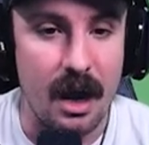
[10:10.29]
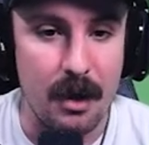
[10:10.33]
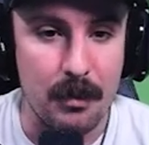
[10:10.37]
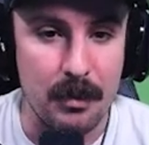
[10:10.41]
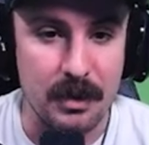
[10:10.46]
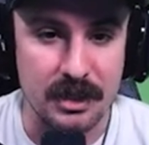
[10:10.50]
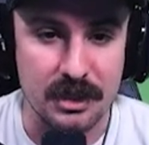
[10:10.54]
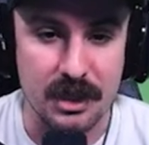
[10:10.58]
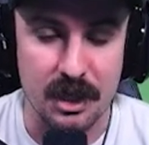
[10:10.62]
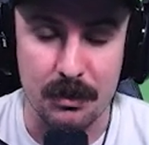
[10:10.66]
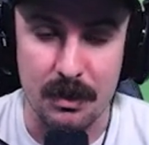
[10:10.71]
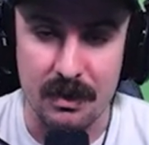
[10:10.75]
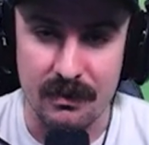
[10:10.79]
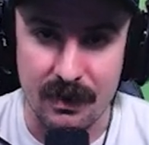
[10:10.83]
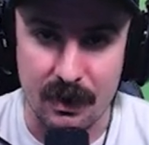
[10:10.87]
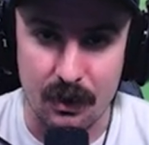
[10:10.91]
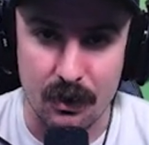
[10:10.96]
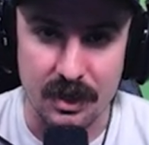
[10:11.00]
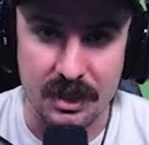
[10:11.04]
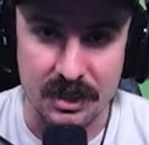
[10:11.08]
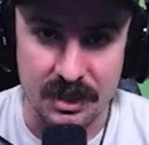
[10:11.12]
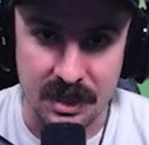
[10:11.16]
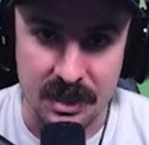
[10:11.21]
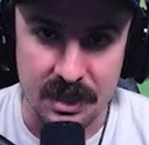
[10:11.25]
It's gonna be a
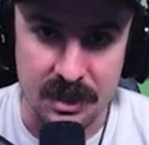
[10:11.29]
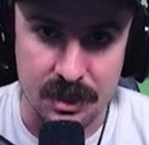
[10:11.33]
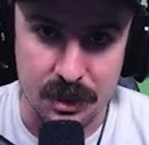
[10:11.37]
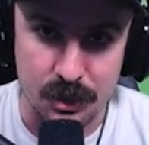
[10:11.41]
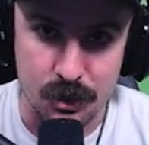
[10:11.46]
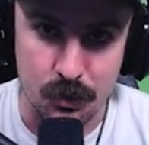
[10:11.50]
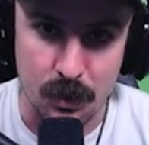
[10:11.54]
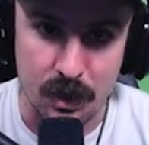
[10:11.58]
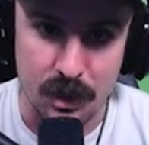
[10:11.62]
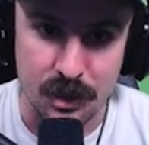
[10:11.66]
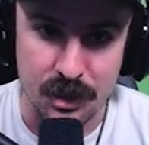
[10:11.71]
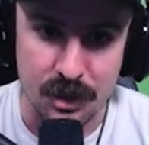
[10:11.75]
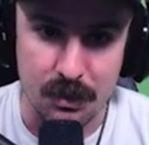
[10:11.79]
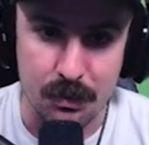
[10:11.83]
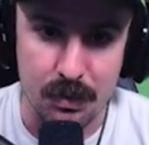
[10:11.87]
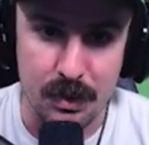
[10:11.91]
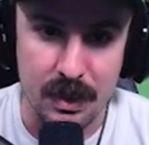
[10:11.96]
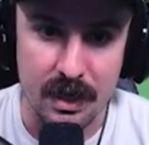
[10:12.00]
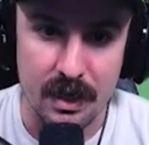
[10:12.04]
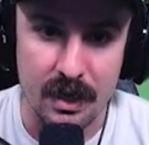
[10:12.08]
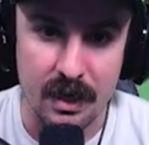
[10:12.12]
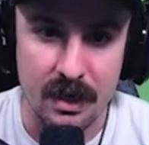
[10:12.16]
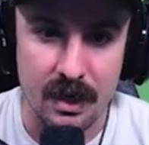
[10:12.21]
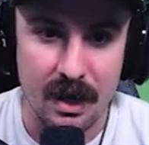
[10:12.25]
very sticky situation to
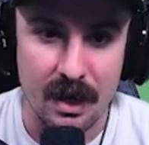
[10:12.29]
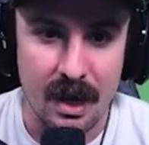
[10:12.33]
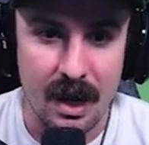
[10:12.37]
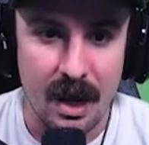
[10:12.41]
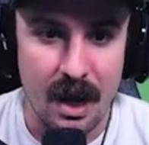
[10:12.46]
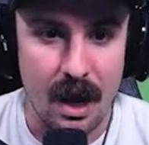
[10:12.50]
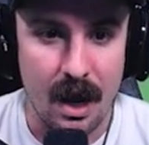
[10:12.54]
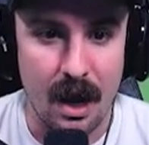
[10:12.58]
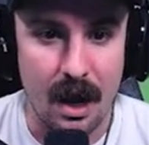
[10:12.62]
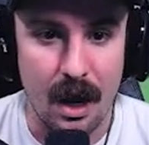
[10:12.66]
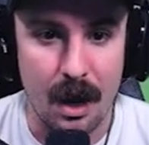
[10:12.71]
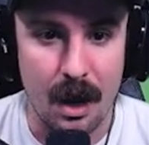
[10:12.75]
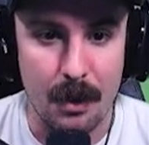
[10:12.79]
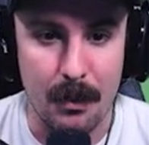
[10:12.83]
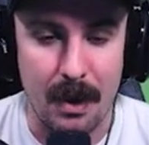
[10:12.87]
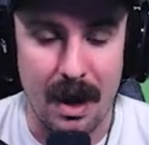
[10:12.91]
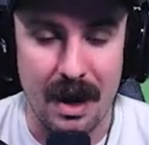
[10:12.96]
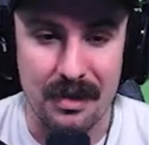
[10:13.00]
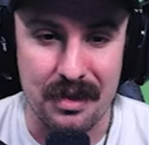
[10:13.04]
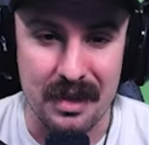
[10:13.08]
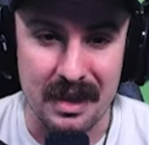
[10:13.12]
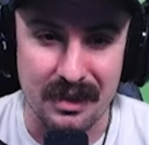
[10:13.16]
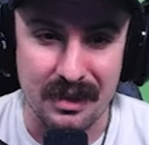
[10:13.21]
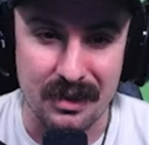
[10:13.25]
be in. I
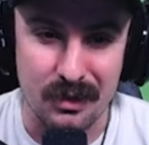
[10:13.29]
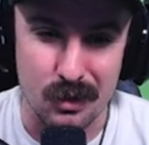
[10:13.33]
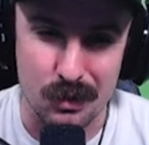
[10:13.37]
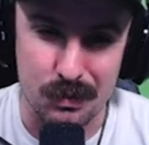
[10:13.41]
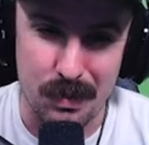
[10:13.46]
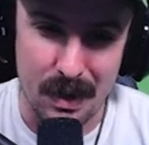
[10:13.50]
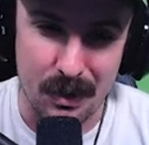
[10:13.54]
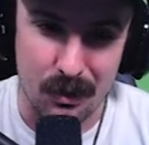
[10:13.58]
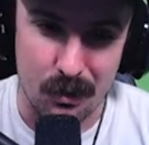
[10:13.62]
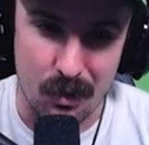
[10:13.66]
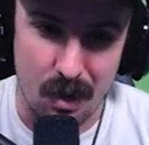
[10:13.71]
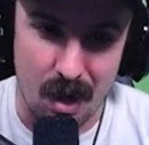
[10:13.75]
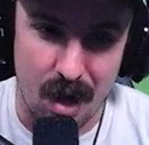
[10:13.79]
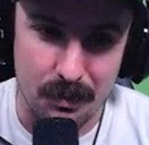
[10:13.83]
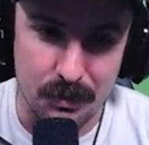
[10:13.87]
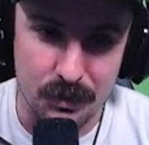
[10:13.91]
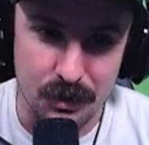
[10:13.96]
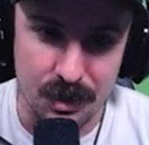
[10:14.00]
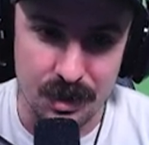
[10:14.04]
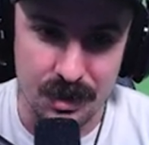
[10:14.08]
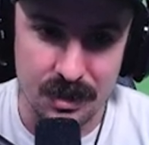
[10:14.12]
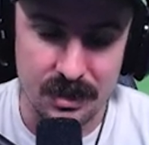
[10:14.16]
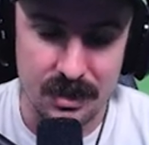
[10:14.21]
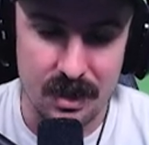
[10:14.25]
think there's better
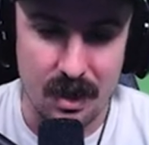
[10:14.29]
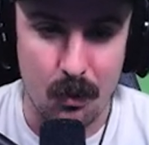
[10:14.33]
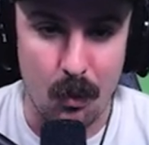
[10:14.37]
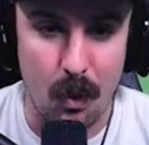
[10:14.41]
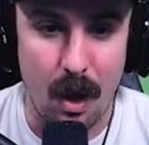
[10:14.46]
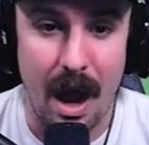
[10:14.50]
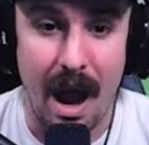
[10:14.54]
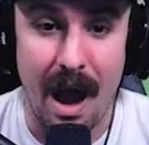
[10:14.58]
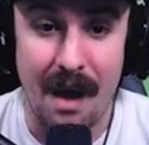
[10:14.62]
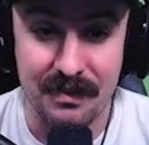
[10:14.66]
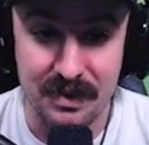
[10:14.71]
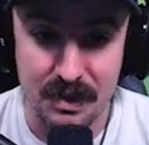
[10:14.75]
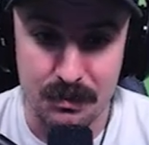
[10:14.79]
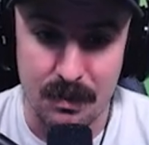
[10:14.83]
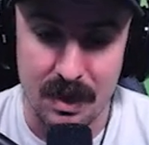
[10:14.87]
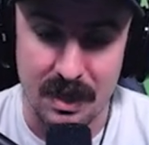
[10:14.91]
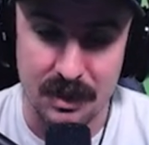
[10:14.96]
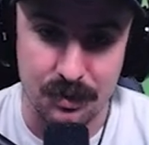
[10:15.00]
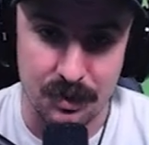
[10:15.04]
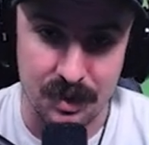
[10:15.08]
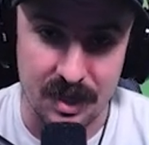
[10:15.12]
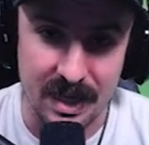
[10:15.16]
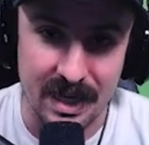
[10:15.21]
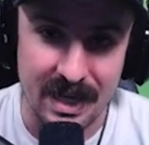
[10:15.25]
options. We'll have to
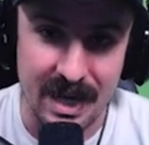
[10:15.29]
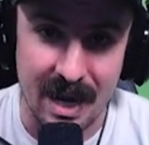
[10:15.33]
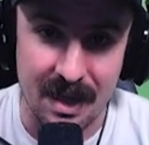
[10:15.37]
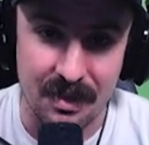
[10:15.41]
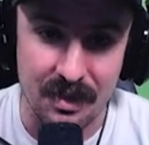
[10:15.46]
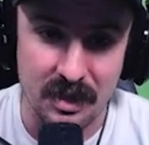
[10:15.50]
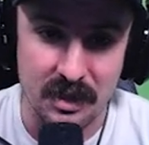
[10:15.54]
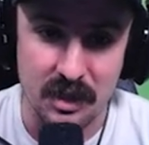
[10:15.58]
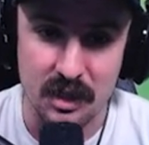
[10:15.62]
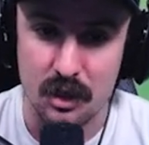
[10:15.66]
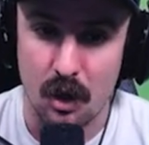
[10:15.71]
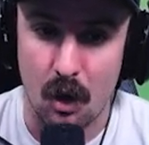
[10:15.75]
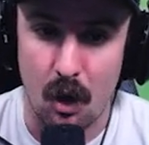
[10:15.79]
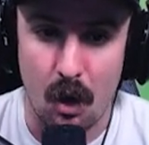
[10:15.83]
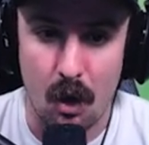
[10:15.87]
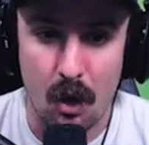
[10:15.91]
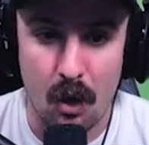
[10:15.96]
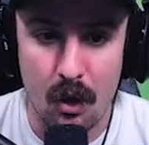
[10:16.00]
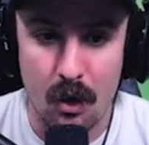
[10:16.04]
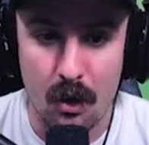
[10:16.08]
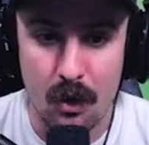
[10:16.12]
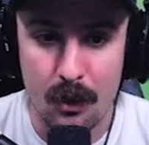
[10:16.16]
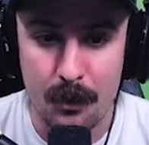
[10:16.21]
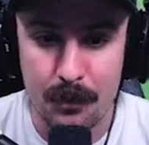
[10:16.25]
mess with it. Again, this is
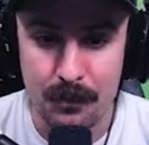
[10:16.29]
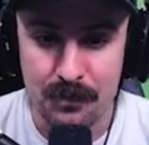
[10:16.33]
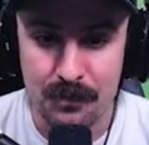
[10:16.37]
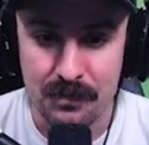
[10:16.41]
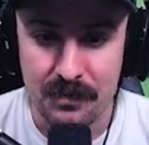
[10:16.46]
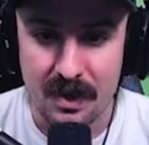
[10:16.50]
all...